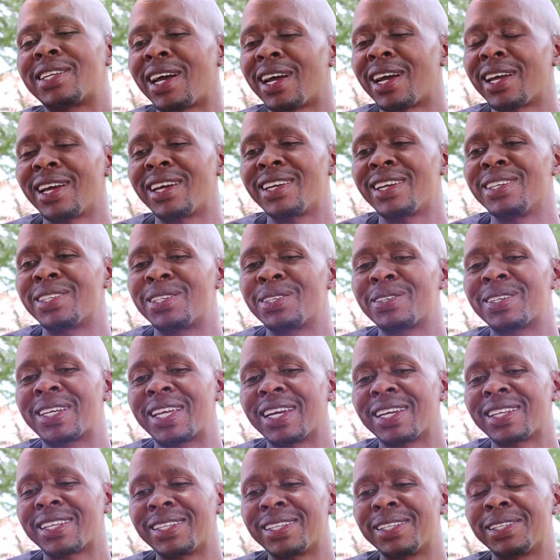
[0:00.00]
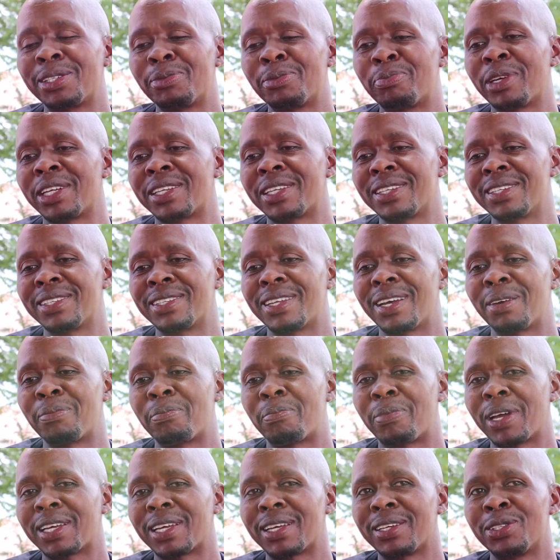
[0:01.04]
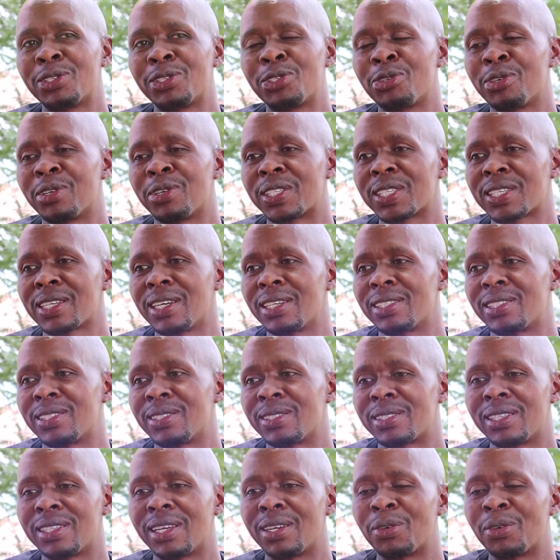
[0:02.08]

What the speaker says: I need to get a little bit back into your sketches now.